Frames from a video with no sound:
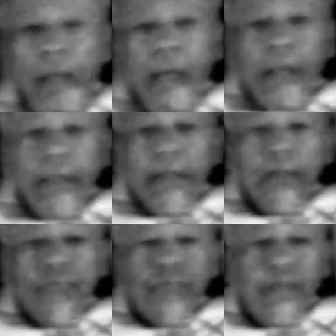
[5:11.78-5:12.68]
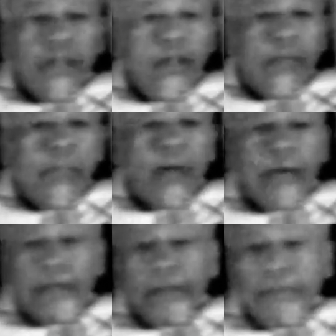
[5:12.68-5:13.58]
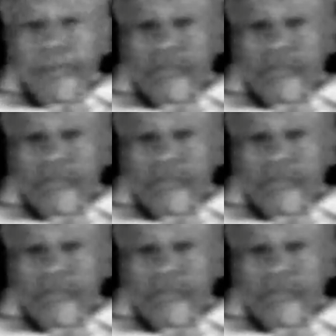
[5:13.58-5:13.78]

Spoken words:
another friend of mine,